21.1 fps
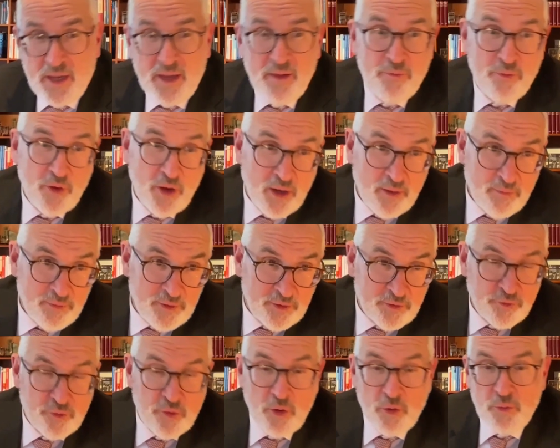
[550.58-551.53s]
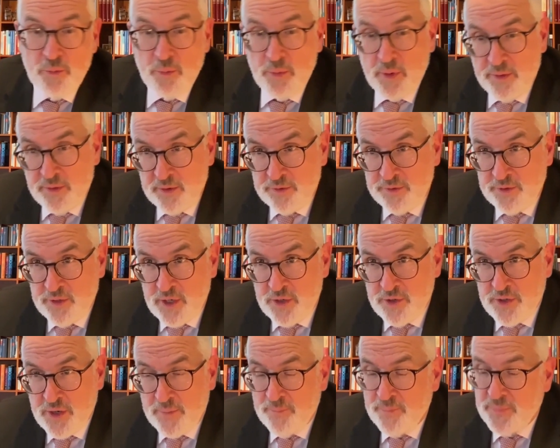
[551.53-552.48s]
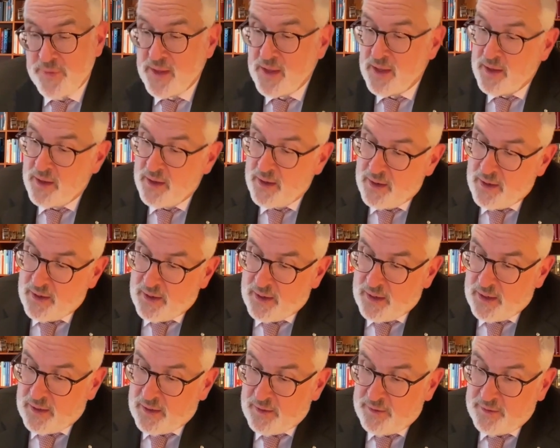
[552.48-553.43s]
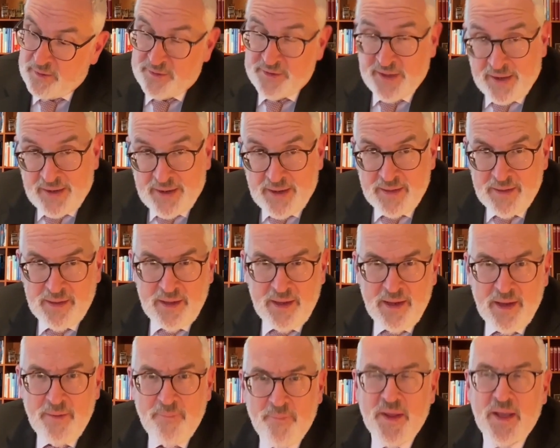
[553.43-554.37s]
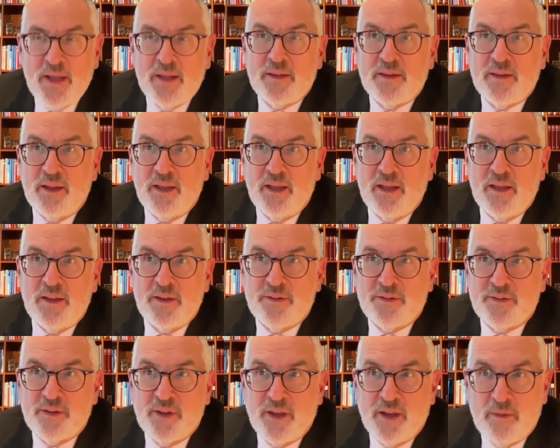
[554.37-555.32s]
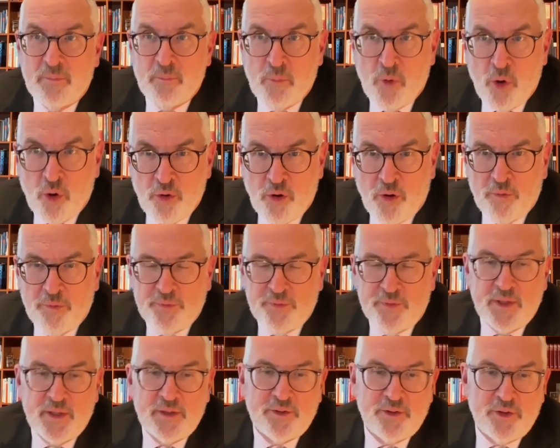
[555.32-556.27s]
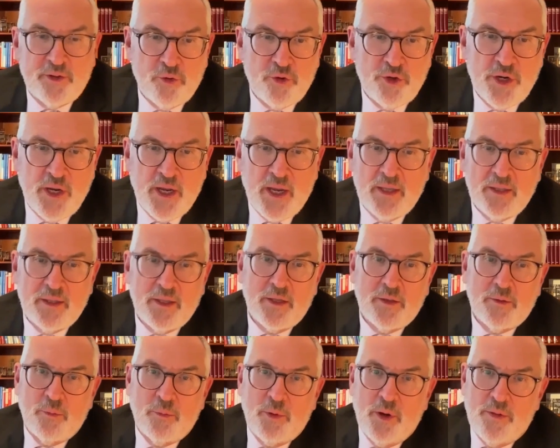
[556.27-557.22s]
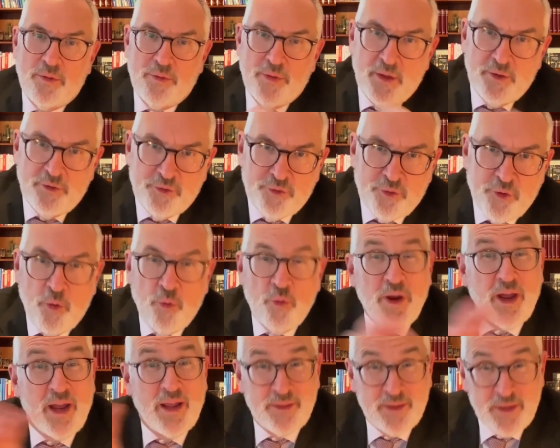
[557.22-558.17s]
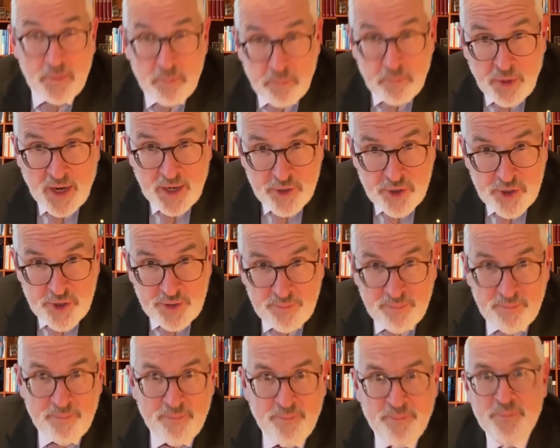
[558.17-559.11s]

if you have a stroke with a seizure. Secondly, it is more often associated with stroke and depression